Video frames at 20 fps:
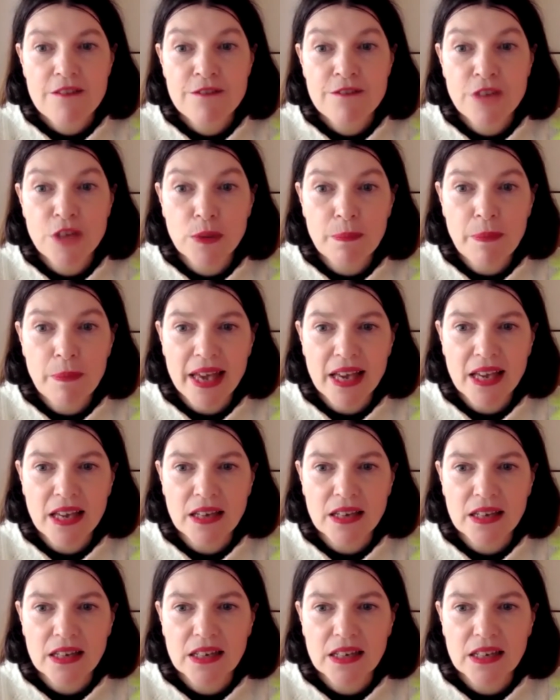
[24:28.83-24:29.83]

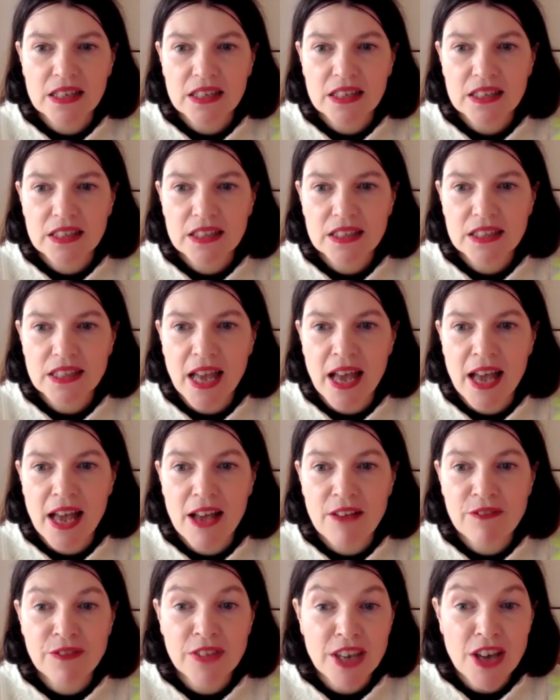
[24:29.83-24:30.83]
filmmakers,
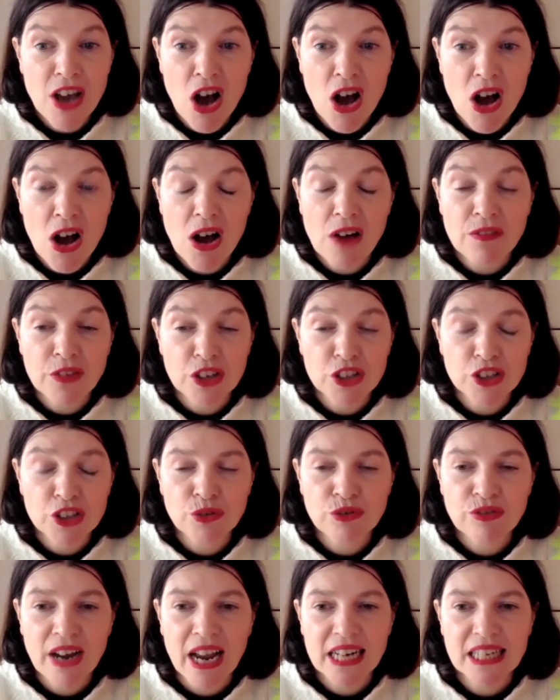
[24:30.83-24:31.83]
uh, V R,
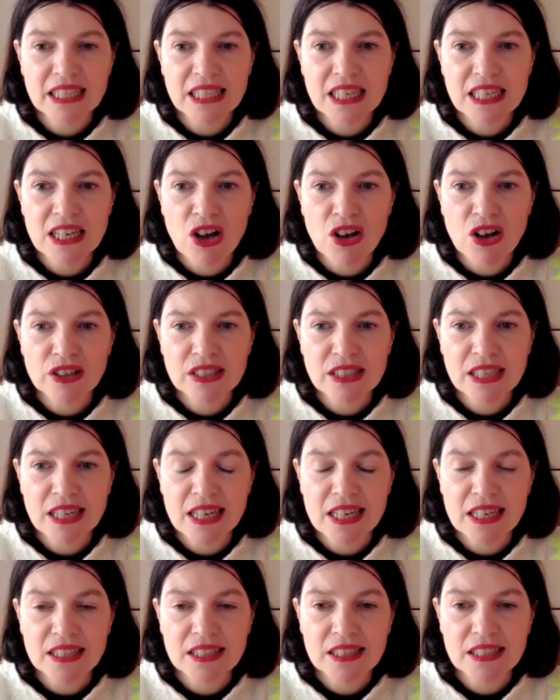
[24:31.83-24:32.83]
virtual reality
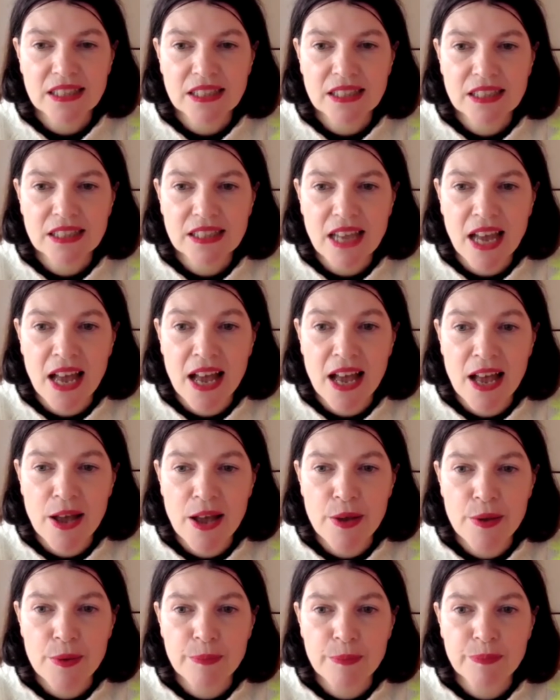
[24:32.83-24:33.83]
artists,
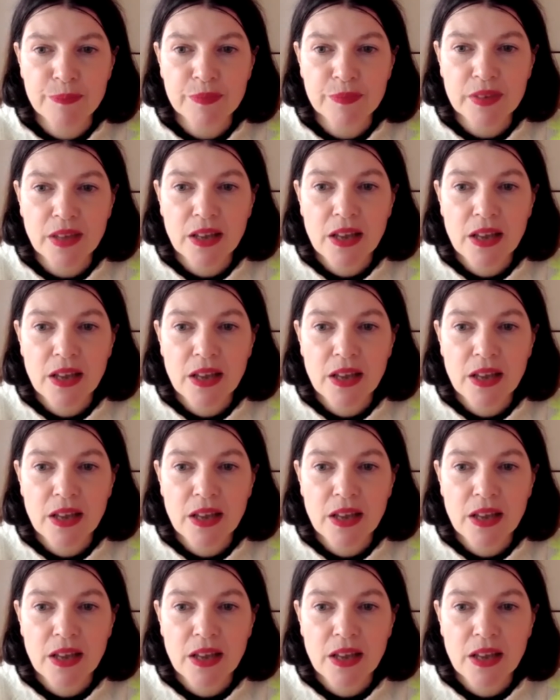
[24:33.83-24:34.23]
um,